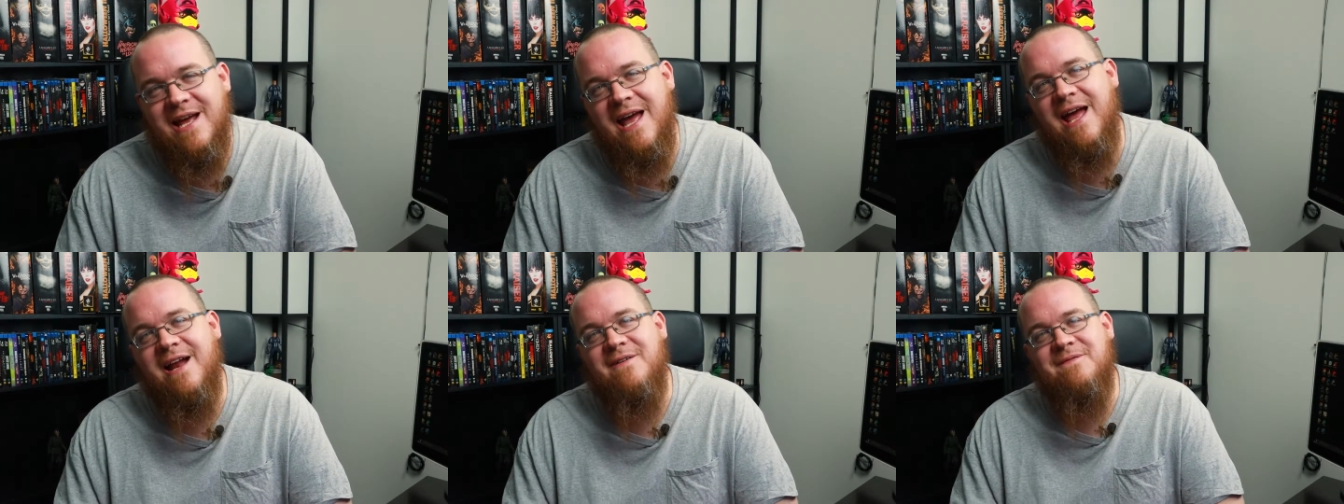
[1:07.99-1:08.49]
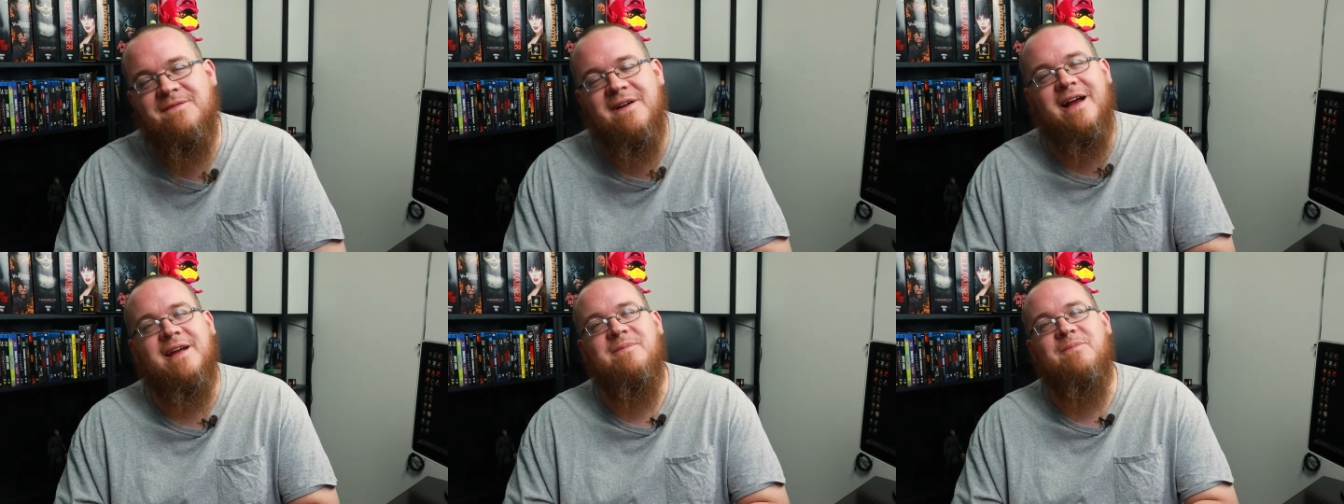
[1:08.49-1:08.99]
and a
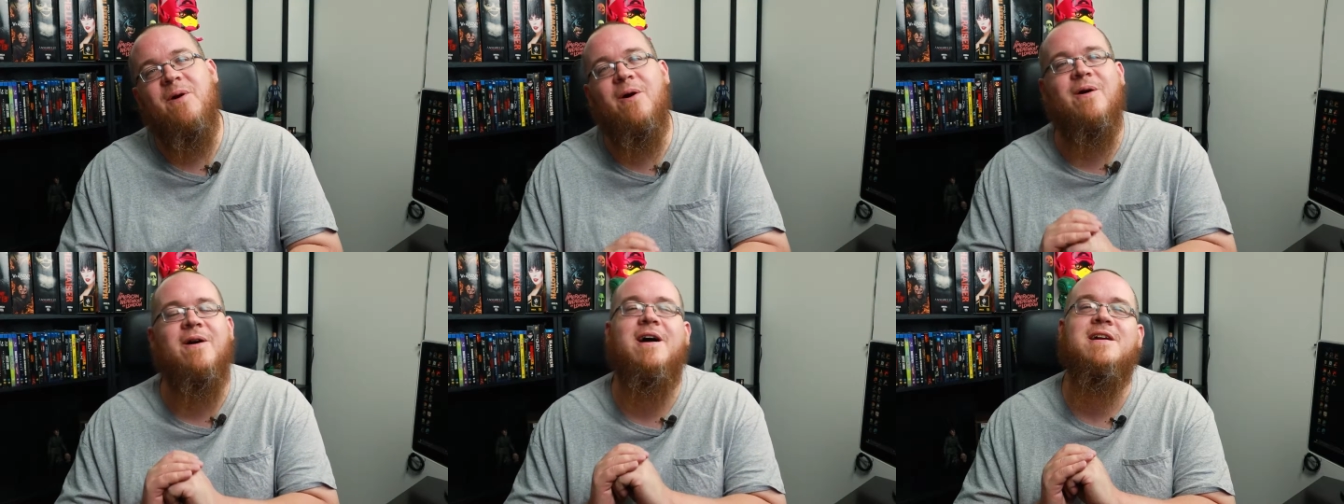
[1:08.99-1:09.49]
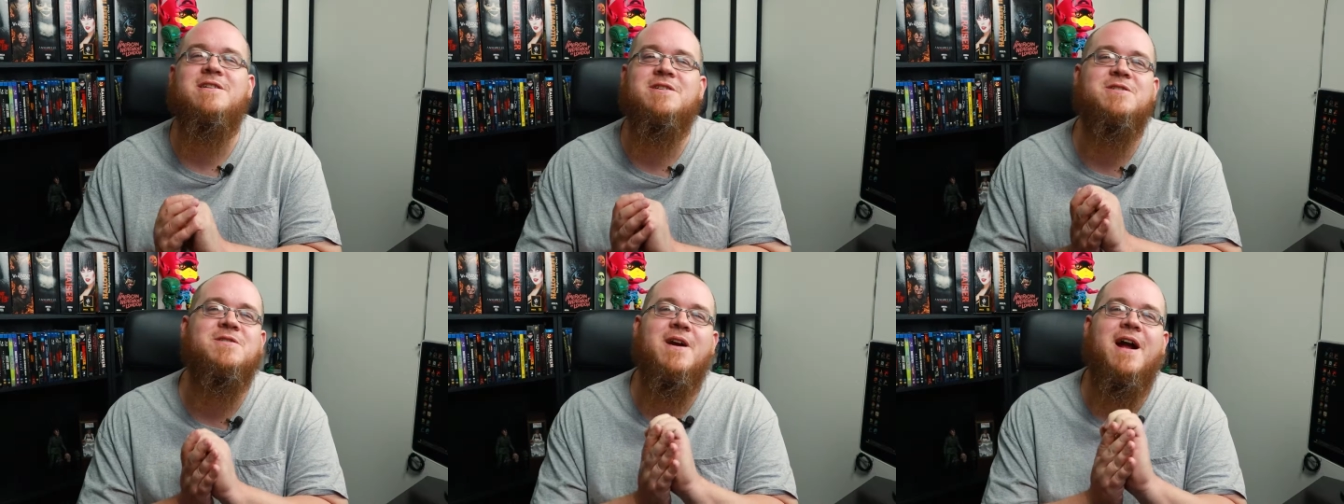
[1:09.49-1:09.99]
fucking moron
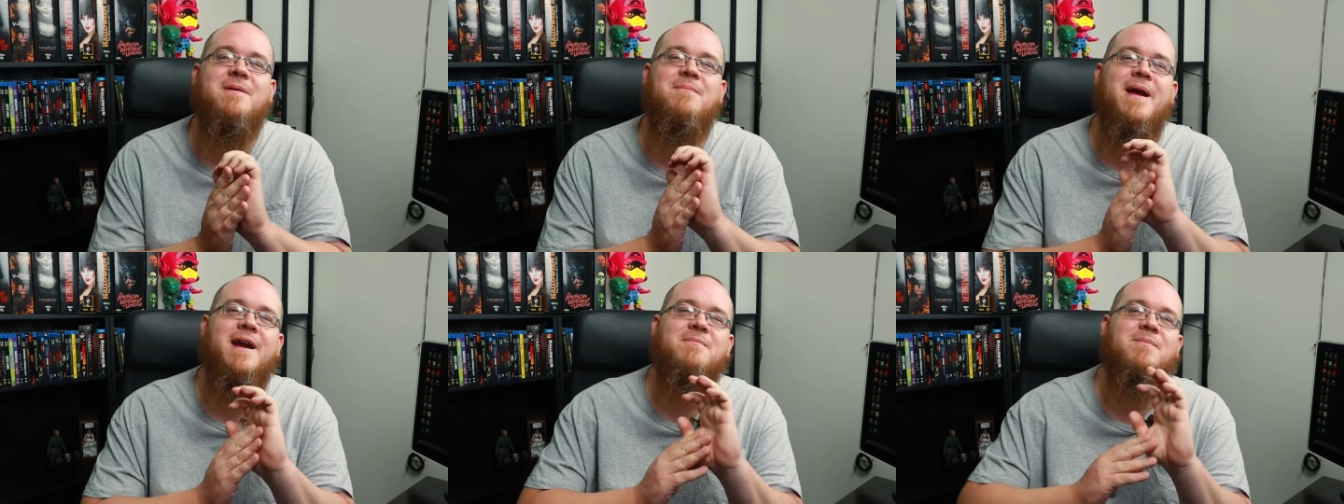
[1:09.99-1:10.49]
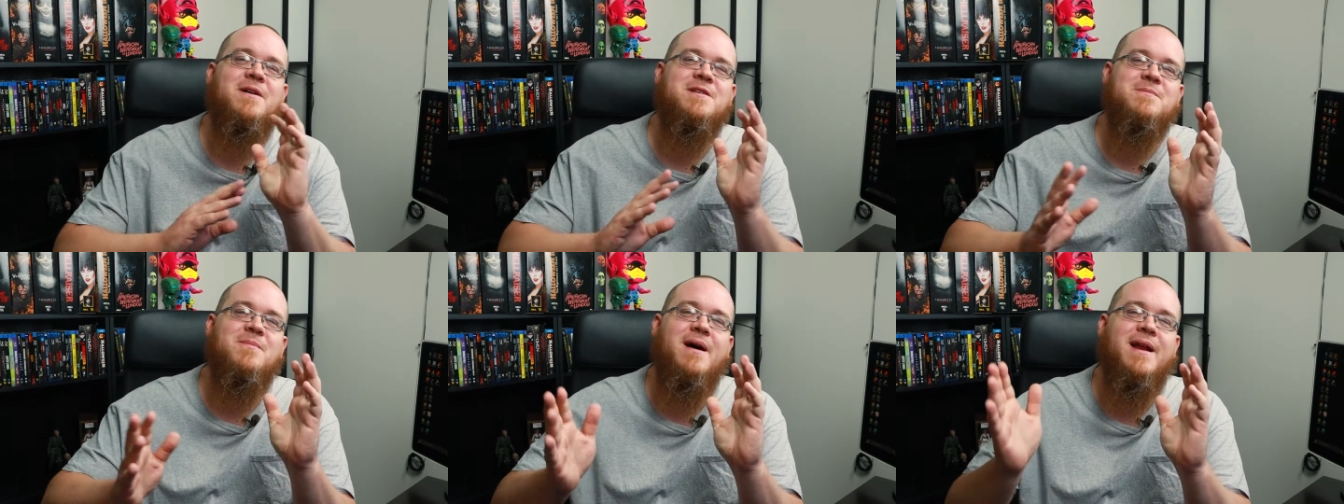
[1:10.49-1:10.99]
just trying to make a
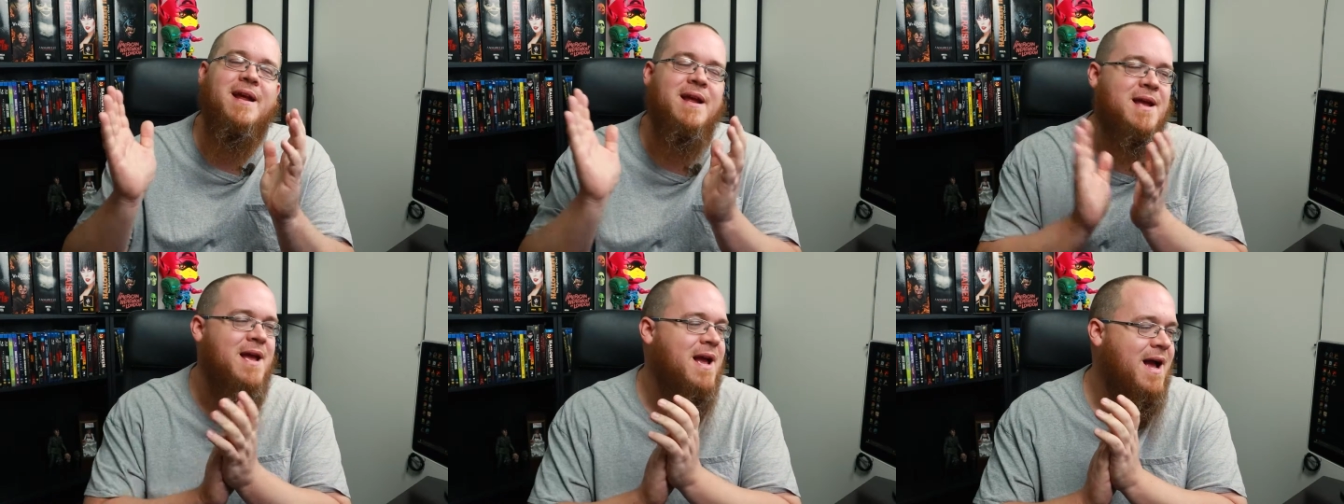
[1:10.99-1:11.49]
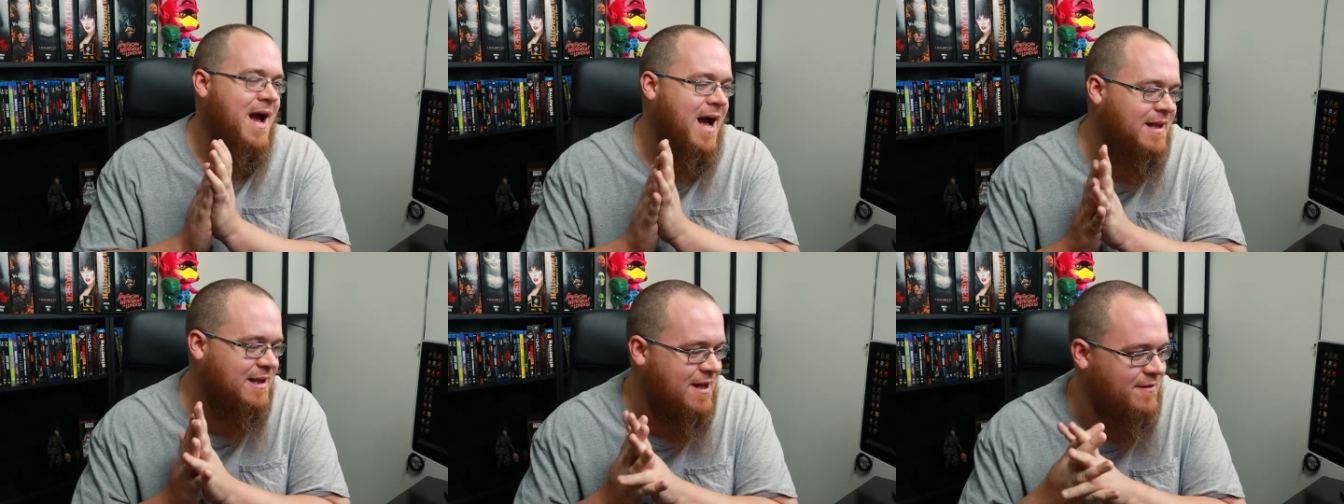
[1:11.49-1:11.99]
bunch of money.
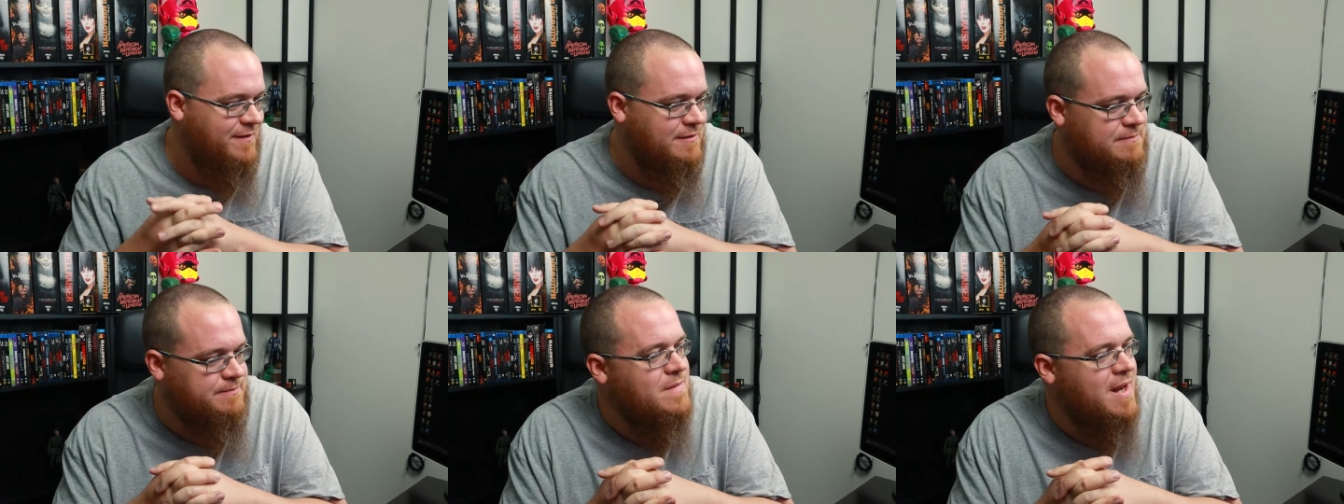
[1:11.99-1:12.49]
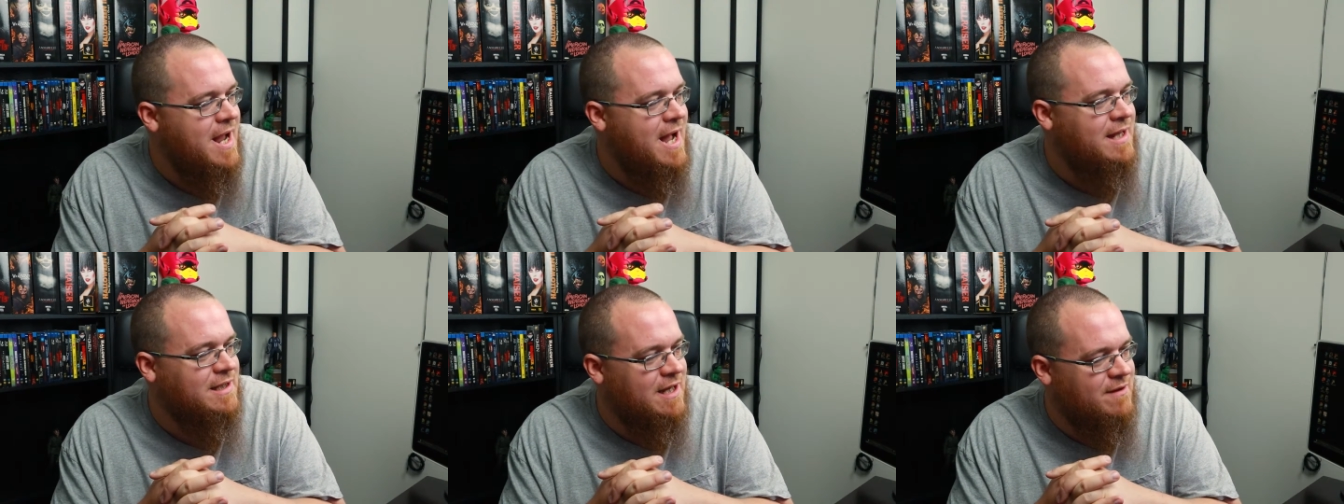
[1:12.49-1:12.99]
I love it.
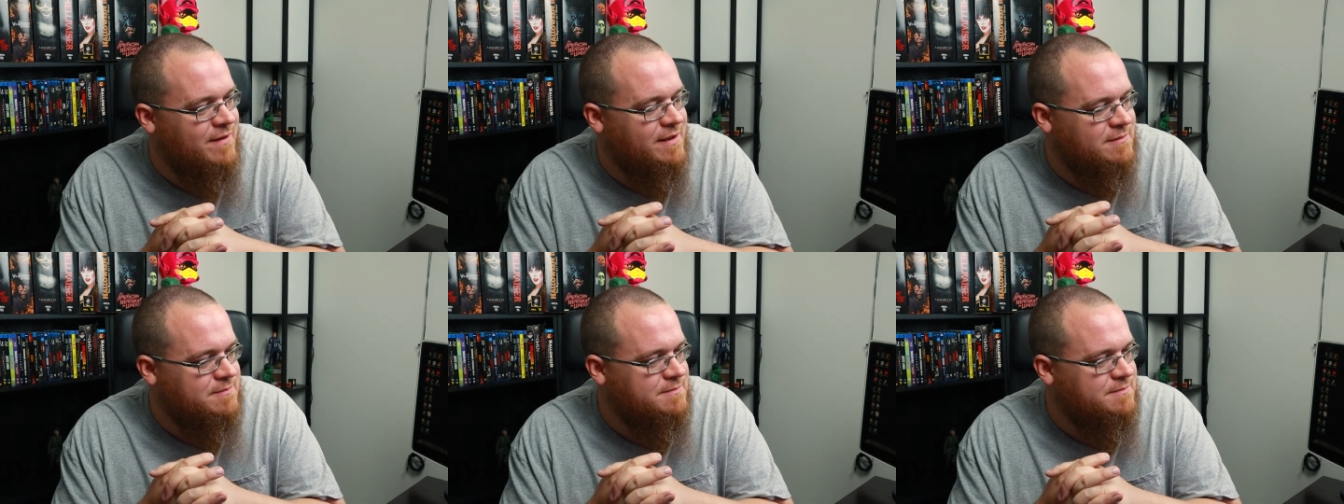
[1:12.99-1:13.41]
I love it.